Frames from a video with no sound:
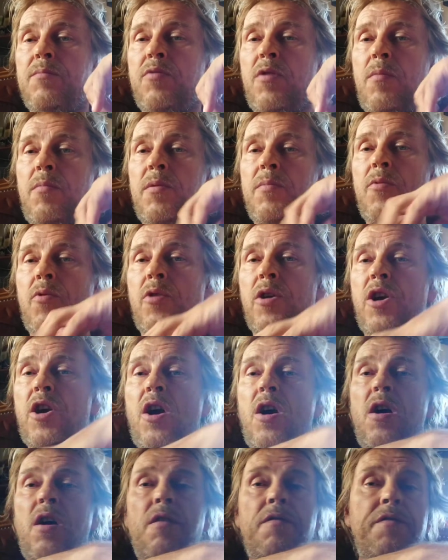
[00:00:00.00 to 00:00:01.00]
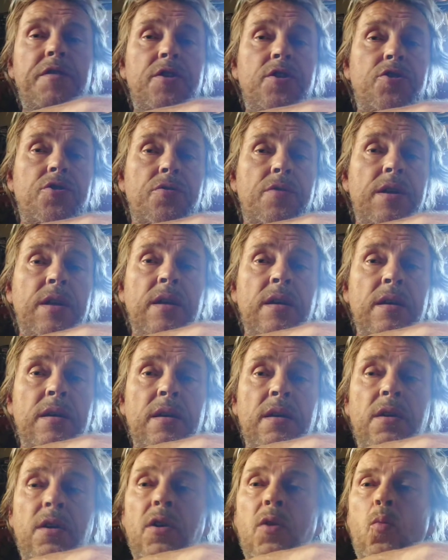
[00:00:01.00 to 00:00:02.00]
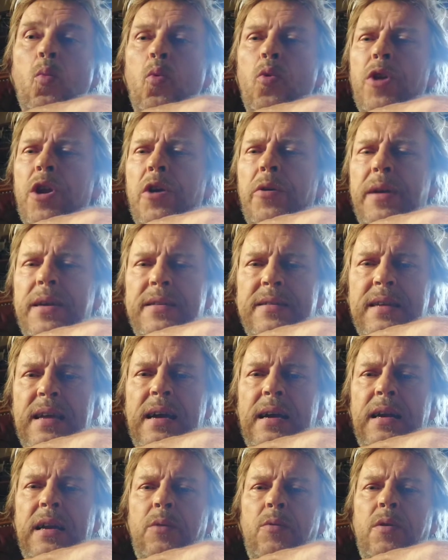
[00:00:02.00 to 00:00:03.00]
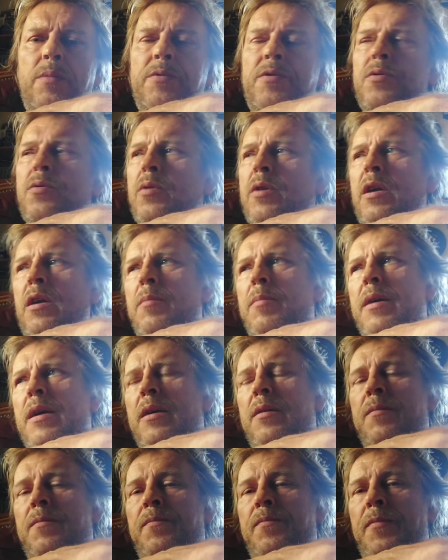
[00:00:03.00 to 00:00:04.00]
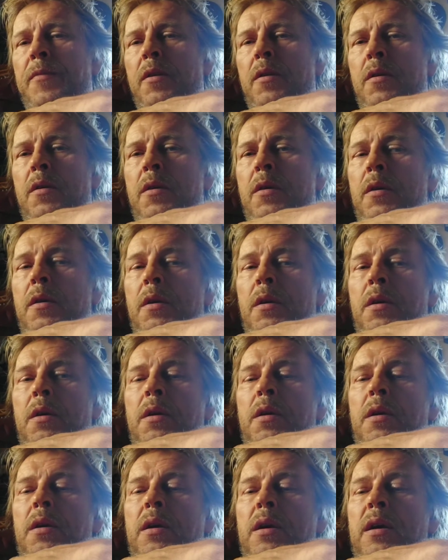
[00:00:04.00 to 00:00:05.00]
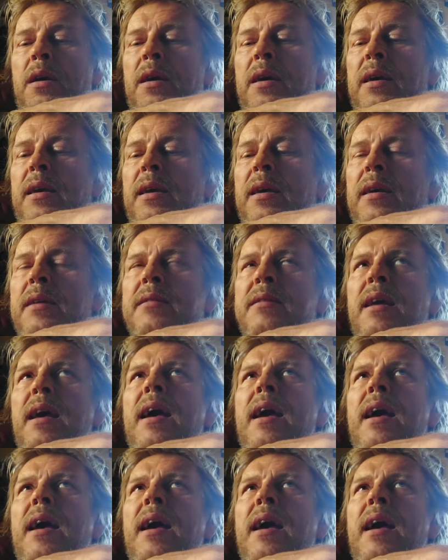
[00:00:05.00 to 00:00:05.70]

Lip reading: problem or a calf injury will know exactly what I'm talking about. It is